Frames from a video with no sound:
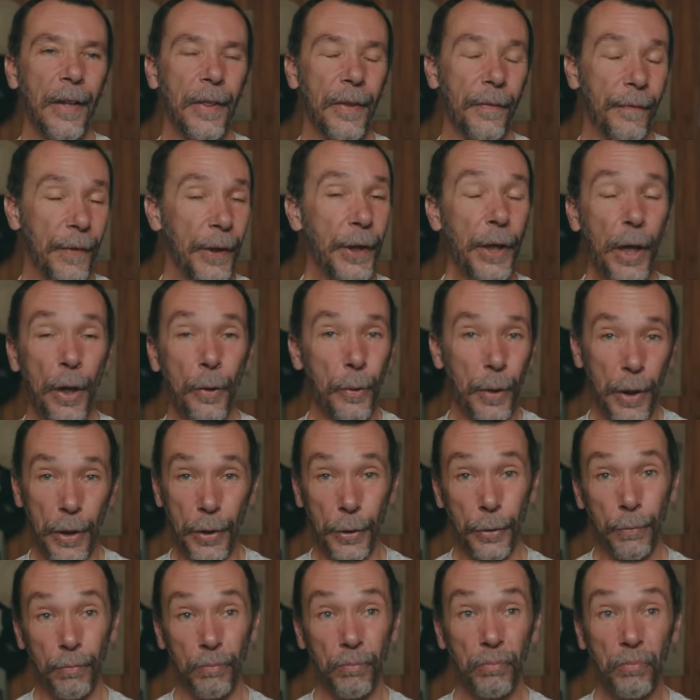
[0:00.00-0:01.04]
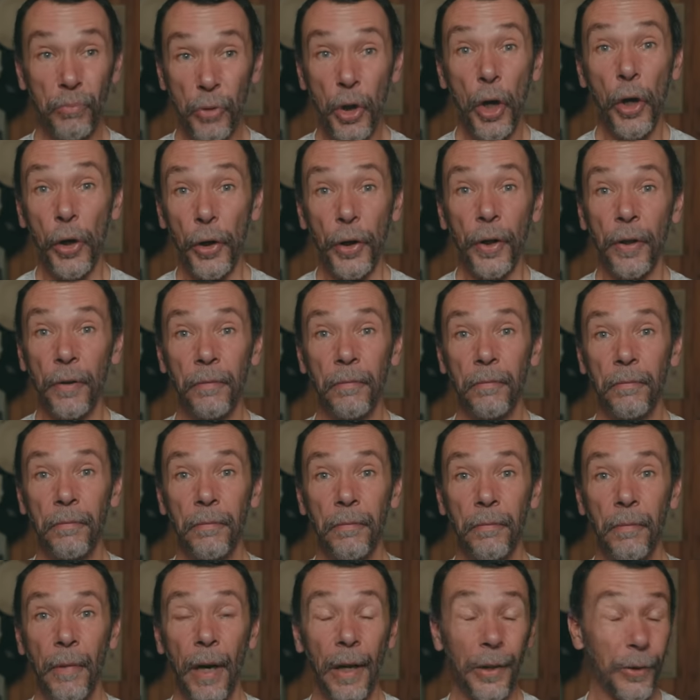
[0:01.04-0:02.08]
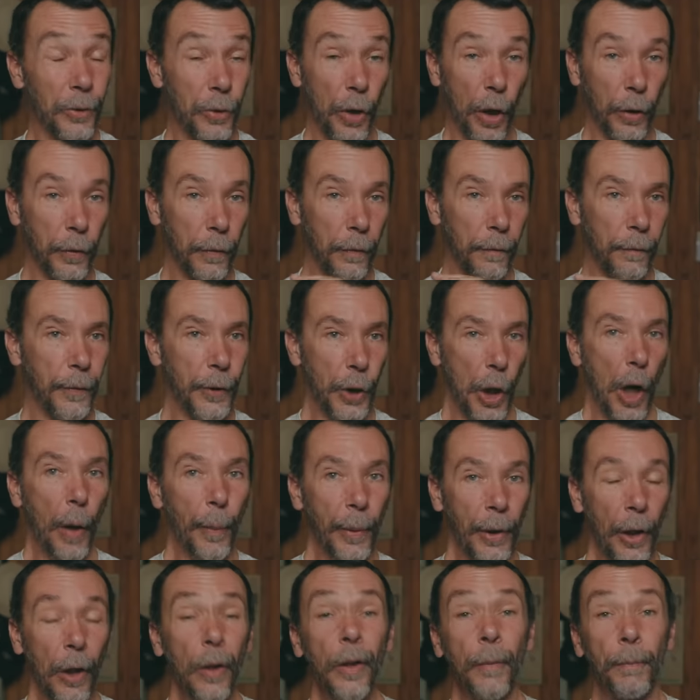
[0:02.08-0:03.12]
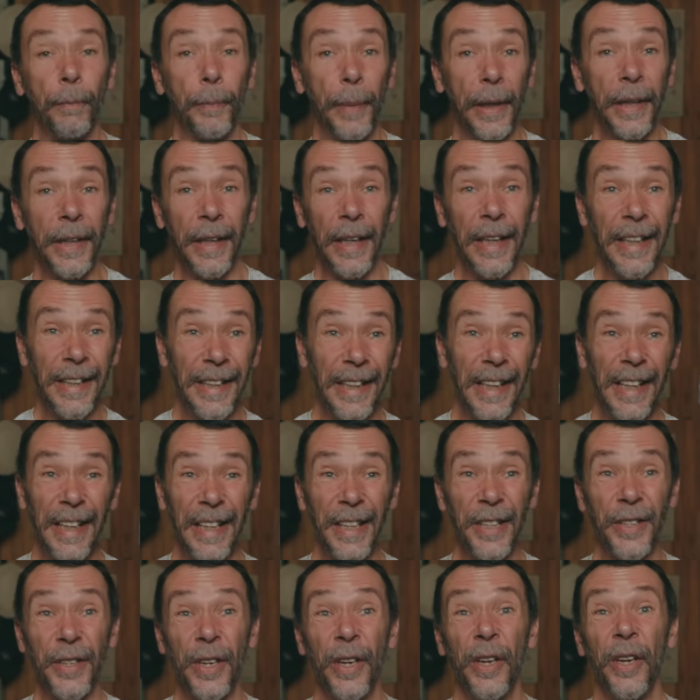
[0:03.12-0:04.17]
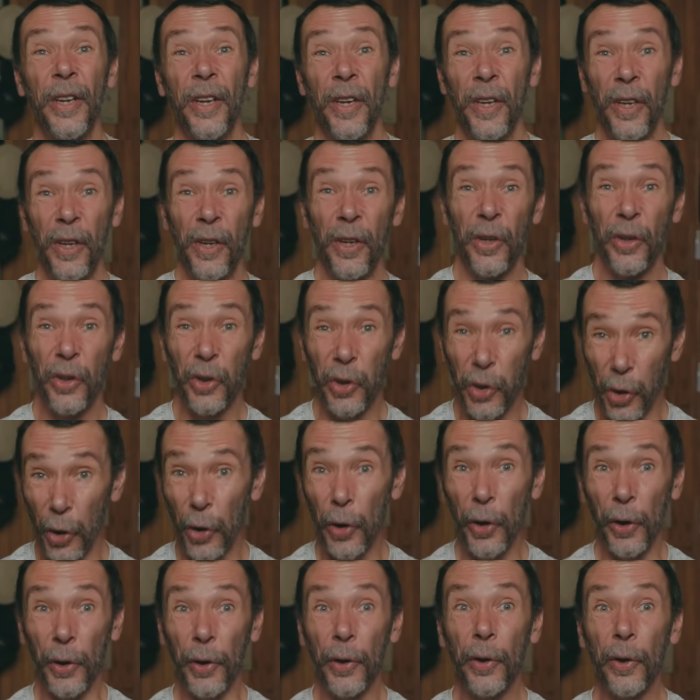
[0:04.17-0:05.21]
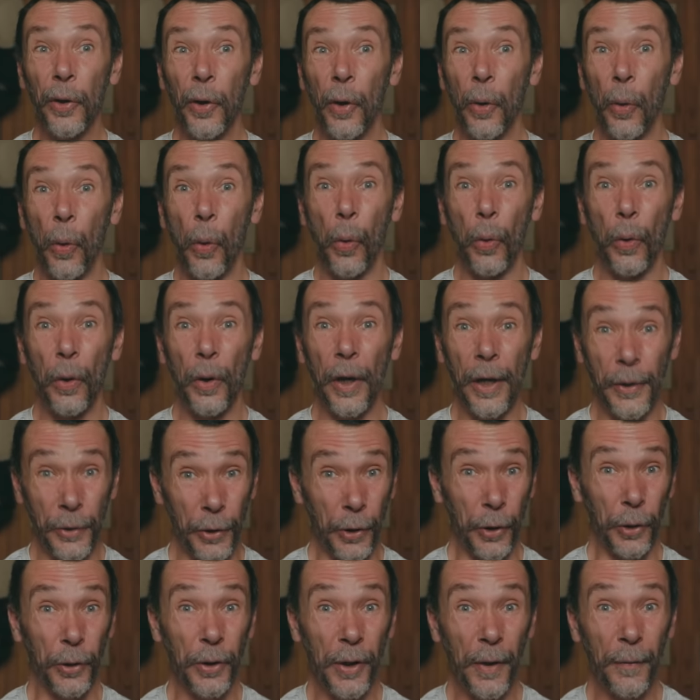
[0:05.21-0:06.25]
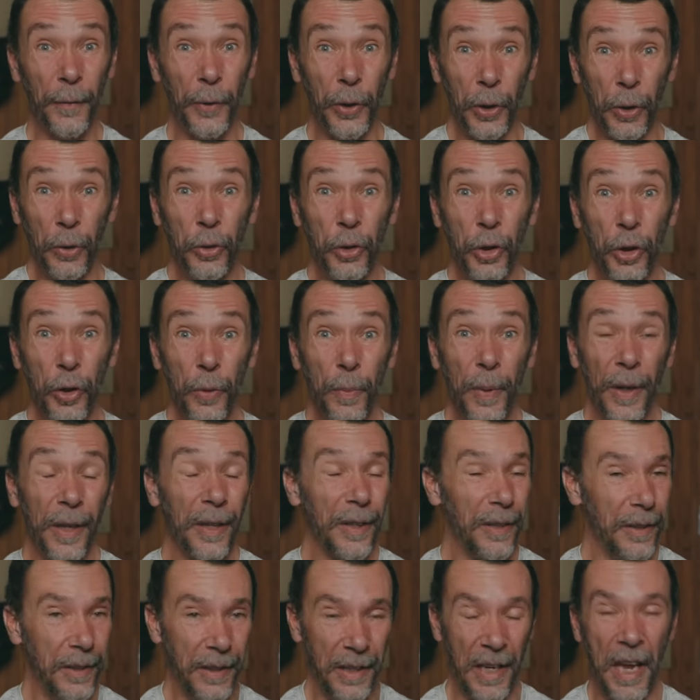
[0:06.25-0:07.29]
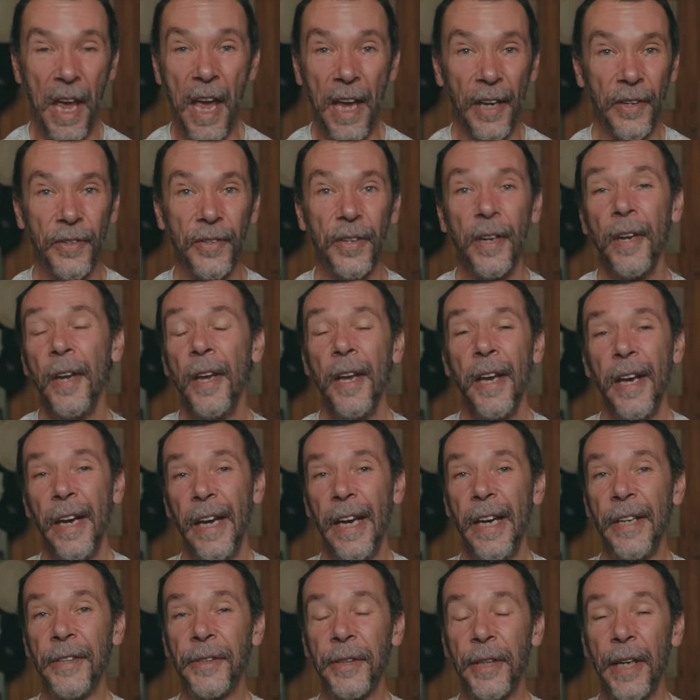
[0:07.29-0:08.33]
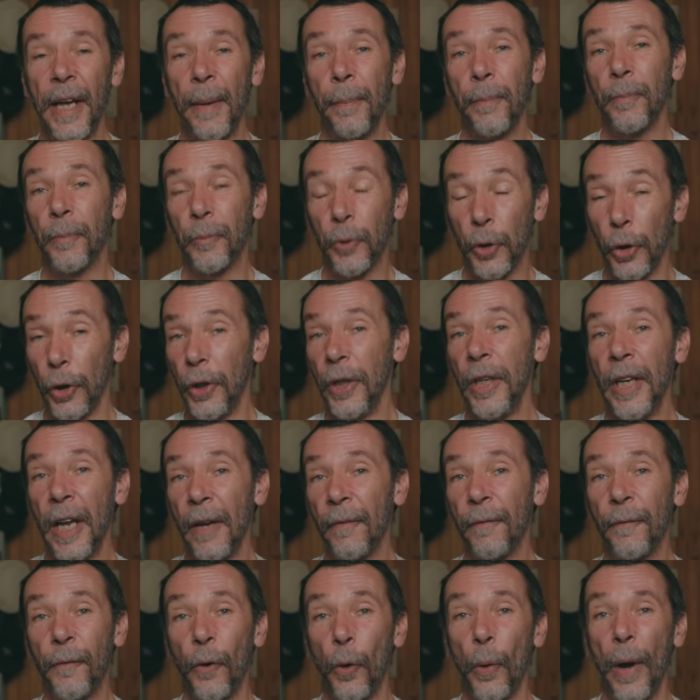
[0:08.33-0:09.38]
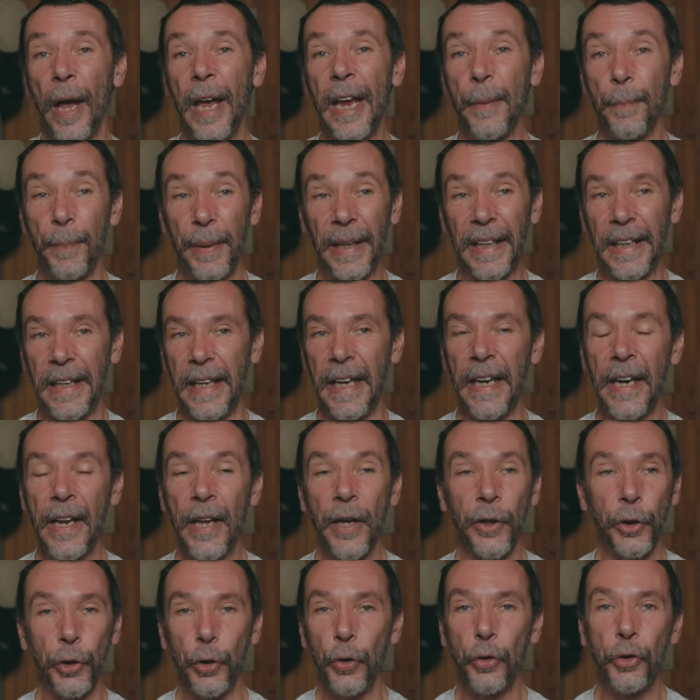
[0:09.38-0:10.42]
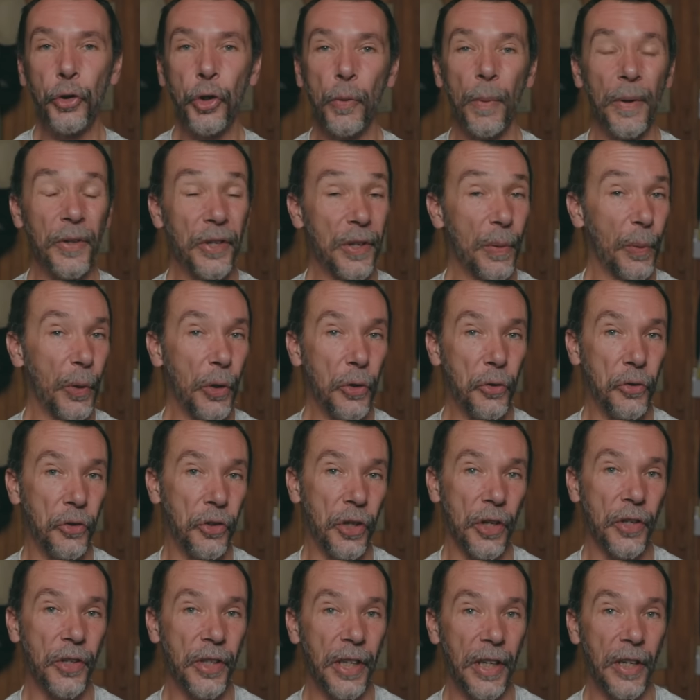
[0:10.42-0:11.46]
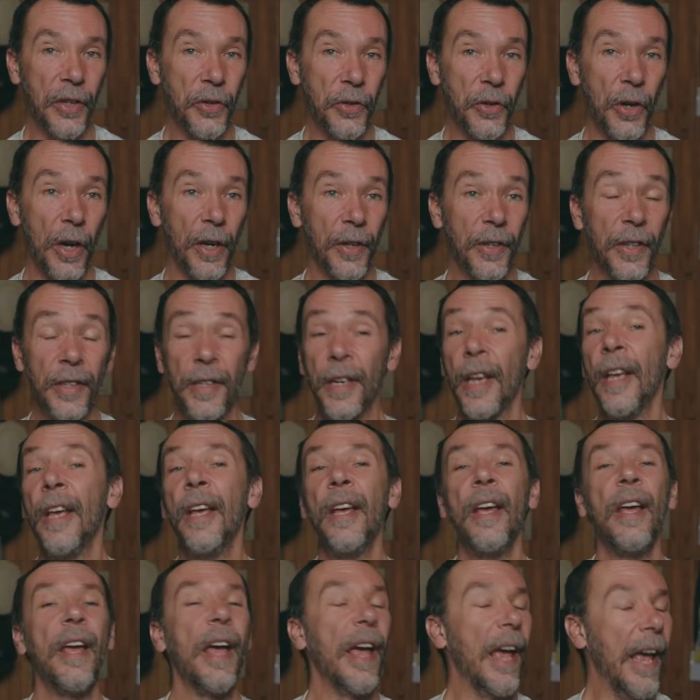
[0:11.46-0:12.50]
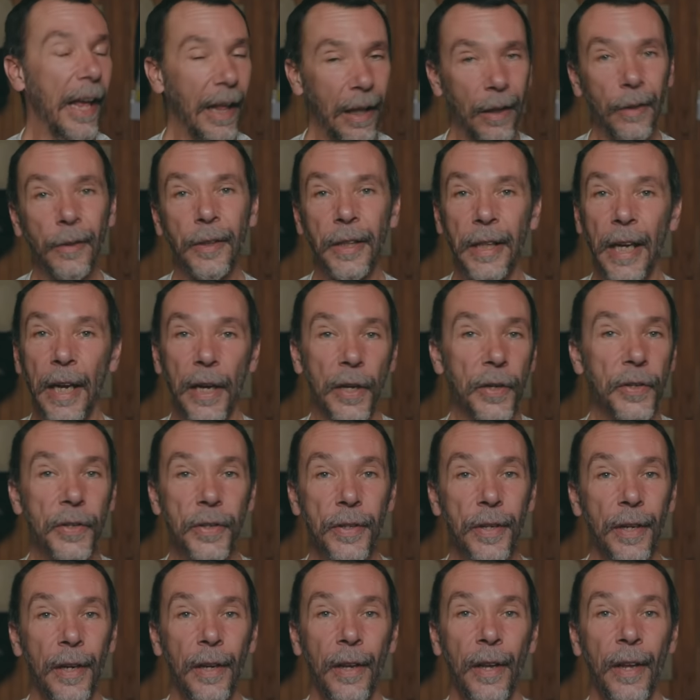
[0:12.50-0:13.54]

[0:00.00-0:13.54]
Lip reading: The video is good. It's not phenomenal, but it is good. Is it good enough for YouTube? Yes. Is it good enough for a beginner YouTuber, someone who's just getting started? Hell yes.